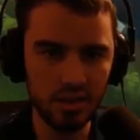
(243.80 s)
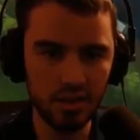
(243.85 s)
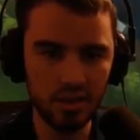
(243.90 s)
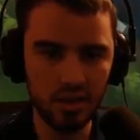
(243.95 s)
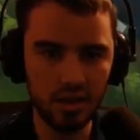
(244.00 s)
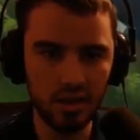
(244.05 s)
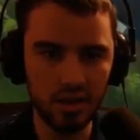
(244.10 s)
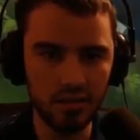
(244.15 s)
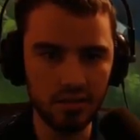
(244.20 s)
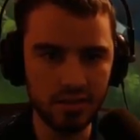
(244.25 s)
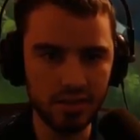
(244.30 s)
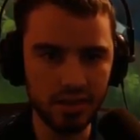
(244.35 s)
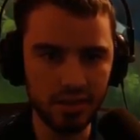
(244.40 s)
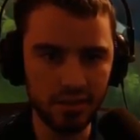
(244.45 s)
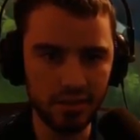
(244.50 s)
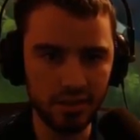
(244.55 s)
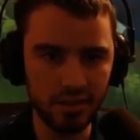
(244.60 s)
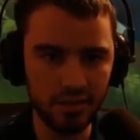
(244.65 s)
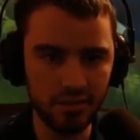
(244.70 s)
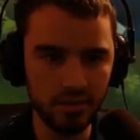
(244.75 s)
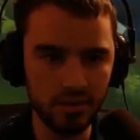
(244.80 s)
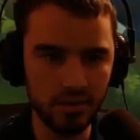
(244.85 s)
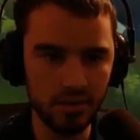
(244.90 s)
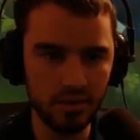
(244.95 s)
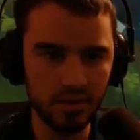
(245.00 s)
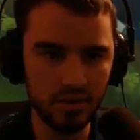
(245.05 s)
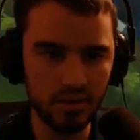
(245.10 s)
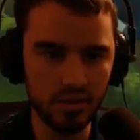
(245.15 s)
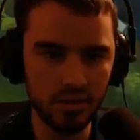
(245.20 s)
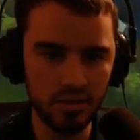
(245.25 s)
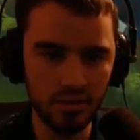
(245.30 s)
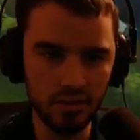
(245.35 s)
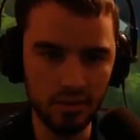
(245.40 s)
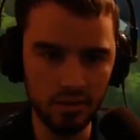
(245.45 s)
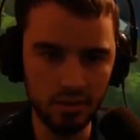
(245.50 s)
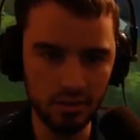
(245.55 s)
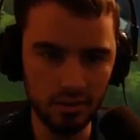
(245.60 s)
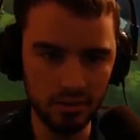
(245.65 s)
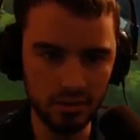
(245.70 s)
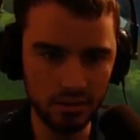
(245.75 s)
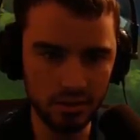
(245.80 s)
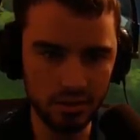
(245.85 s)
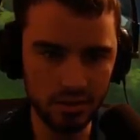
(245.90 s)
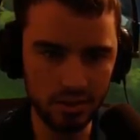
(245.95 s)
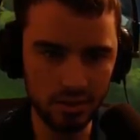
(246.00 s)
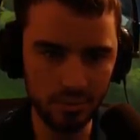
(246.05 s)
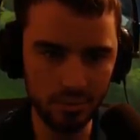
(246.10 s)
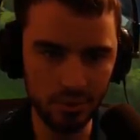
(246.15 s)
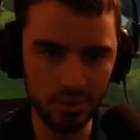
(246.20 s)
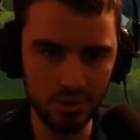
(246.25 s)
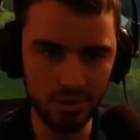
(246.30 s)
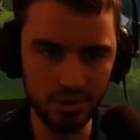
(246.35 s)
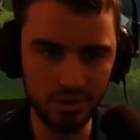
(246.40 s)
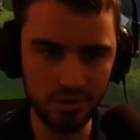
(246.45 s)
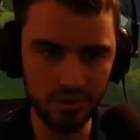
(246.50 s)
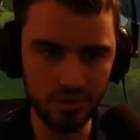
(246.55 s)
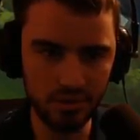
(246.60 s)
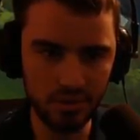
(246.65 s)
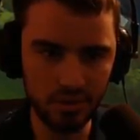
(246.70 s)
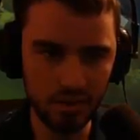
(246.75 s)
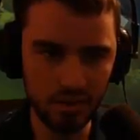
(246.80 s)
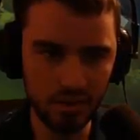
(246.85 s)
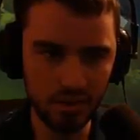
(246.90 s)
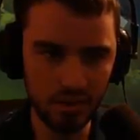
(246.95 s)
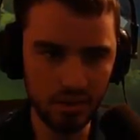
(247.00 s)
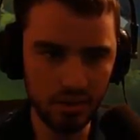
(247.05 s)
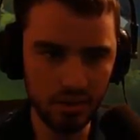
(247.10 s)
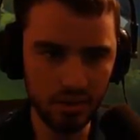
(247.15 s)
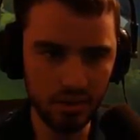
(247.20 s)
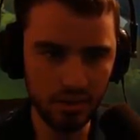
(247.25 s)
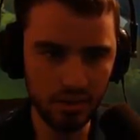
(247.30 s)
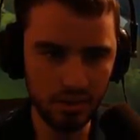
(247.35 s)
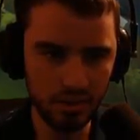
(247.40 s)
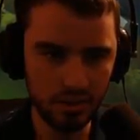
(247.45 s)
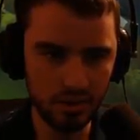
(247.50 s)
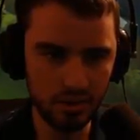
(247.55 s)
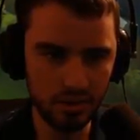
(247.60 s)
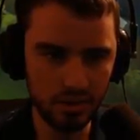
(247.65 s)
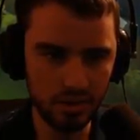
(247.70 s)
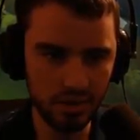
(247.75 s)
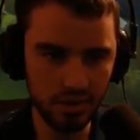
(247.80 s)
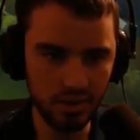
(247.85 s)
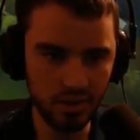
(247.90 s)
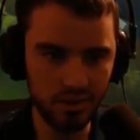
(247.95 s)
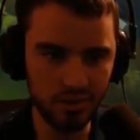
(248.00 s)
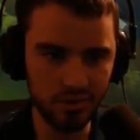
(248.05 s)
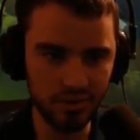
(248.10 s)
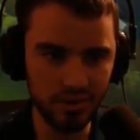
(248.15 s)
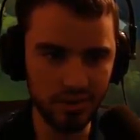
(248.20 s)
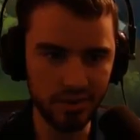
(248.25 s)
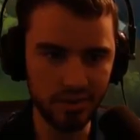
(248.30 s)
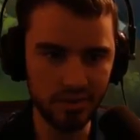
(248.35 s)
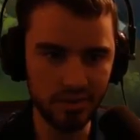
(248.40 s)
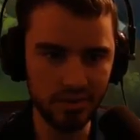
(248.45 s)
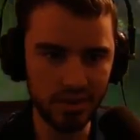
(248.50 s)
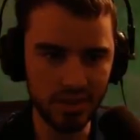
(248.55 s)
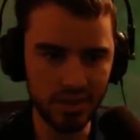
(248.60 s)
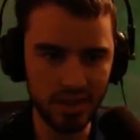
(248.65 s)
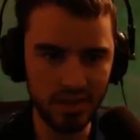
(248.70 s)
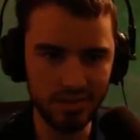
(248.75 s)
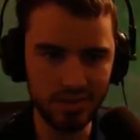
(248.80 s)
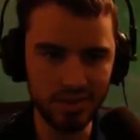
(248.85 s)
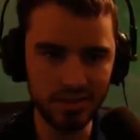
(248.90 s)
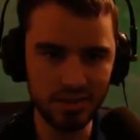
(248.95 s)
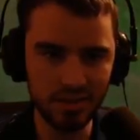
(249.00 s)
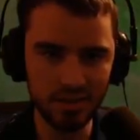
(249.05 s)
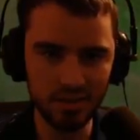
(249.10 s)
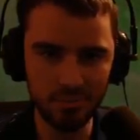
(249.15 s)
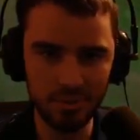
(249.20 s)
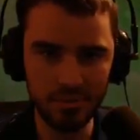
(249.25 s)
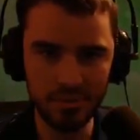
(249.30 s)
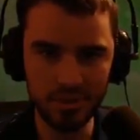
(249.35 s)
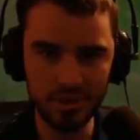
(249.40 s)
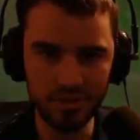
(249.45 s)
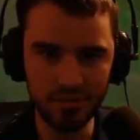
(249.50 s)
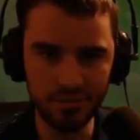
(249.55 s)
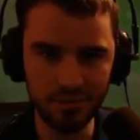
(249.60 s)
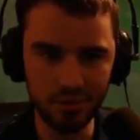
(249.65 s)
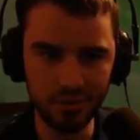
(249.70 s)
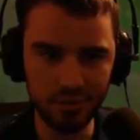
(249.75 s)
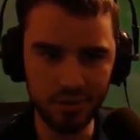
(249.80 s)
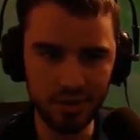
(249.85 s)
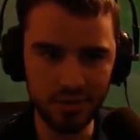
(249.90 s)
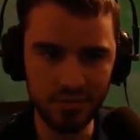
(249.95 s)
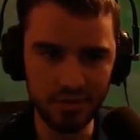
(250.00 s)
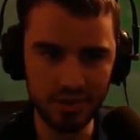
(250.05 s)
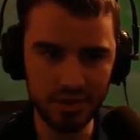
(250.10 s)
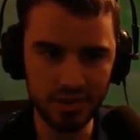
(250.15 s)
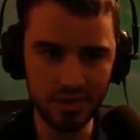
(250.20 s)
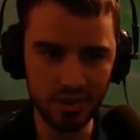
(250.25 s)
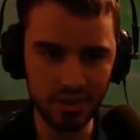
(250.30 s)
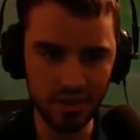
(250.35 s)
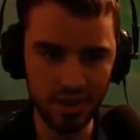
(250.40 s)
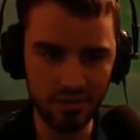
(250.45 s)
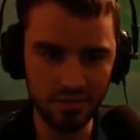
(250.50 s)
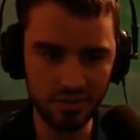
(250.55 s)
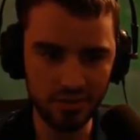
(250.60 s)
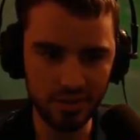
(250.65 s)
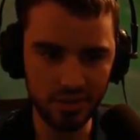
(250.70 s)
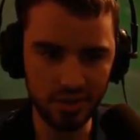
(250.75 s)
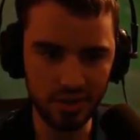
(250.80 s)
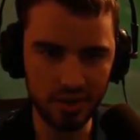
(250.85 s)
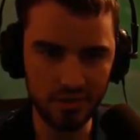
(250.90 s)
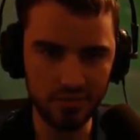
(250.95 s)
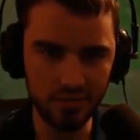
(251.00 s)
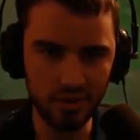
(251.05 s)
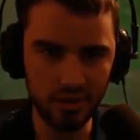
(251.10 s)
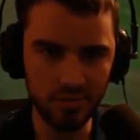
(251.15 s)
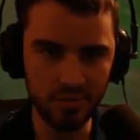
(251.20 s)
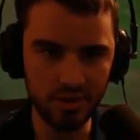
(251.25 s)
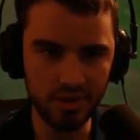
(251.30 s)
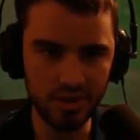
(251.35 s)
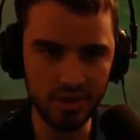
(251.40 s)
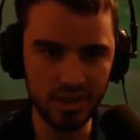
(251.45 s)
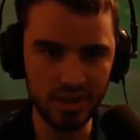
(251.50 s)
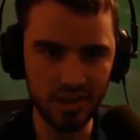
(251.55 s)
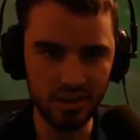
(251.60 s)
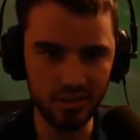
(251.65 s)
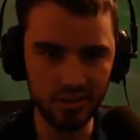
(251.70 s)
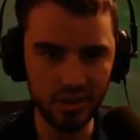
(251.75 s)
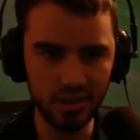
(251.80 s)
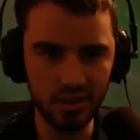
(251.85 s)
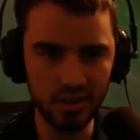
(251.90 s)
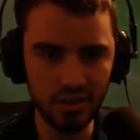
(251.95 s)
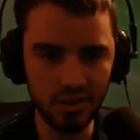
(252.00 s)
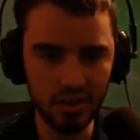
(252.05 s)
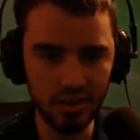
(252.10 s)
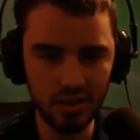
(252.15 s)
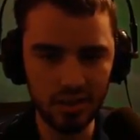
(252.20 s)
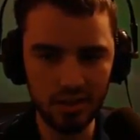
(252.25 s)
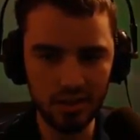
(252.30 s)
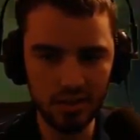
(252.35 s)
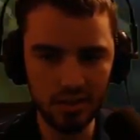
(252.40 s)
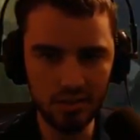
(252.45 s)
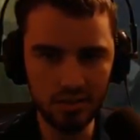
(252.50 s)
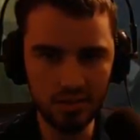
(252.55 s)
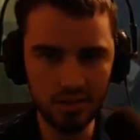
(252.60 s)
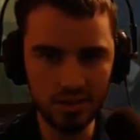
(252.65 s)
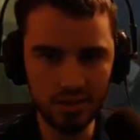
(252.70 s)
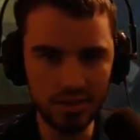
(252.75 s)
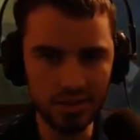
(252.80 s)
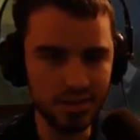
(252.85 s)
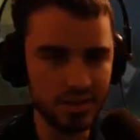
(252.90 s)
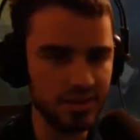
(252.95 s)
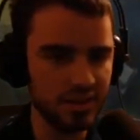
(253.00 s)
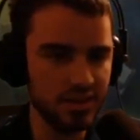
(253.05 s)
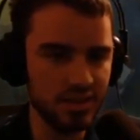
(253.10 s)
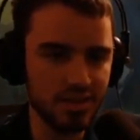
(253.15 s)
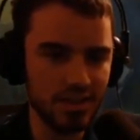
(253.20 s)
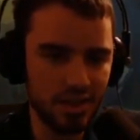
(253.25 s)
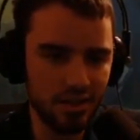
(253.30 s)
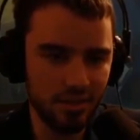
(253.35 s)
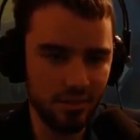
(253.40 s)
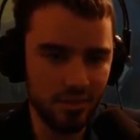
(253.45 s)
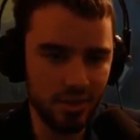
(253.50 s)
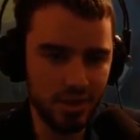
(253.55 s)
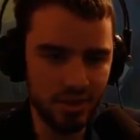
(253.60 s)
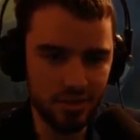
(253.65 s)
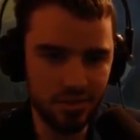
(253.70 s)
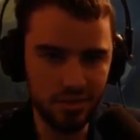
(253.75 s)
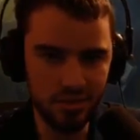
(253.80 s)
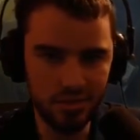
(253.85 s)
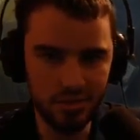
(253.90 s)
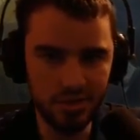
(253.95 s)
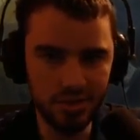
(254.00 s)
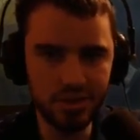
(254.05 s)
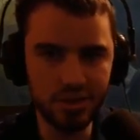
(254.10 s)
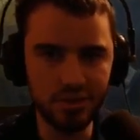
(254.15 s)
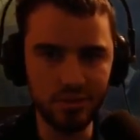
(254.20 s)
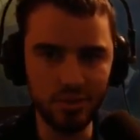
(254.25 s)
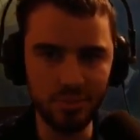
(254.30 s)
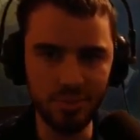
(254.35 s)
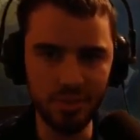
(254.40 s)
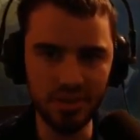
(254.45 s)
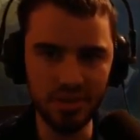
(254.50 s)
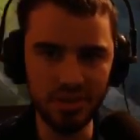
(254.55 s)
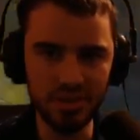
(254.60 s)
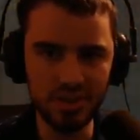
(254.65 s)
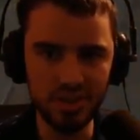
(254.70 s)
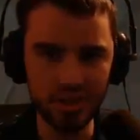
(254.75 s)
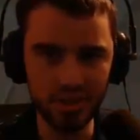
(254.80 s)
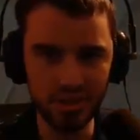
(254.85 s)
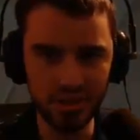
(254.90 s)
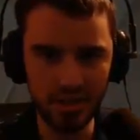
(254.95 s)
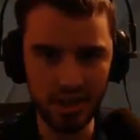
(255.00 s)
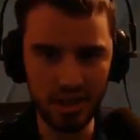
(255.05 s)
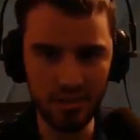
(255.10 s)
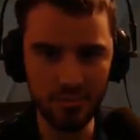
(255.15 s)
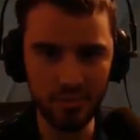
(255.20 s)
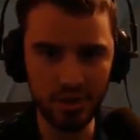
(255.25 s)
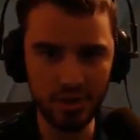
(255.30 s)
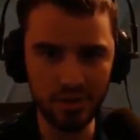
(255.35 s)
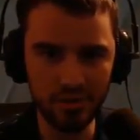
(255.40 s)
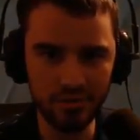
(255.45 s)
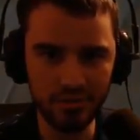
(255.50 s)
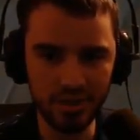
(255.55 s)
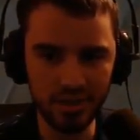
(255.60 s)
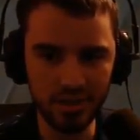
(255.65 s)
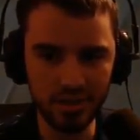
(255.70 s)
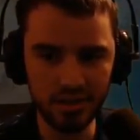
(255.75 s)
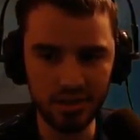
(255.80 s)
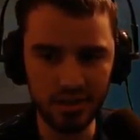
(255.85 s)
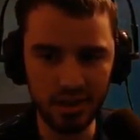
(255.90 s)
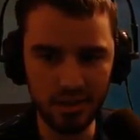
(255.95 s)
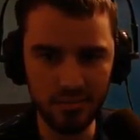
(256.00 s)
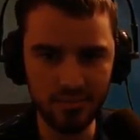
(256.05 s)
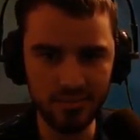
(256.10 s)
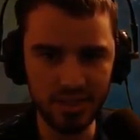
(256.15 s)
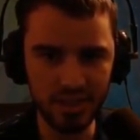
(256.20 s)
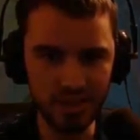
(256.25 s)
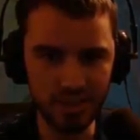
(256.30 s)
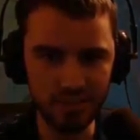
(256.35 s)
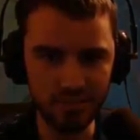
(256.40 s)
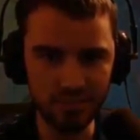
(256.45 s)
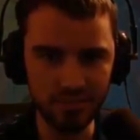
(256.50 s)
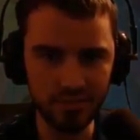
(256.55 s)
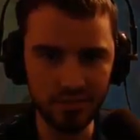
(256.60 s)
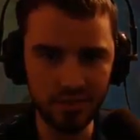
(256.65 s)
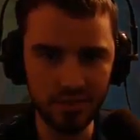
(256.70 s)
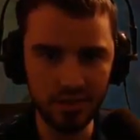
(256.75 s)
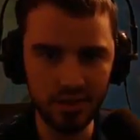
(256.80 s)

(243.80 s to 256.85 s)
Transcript: Auto tag that one use our pool of goo. Get all three of those, and now he's got pretty much a full wave that he's gonna have to try to farm under tower. And this is just how what you do. You just repeat this shit. Like I'm way over here. I'm safe.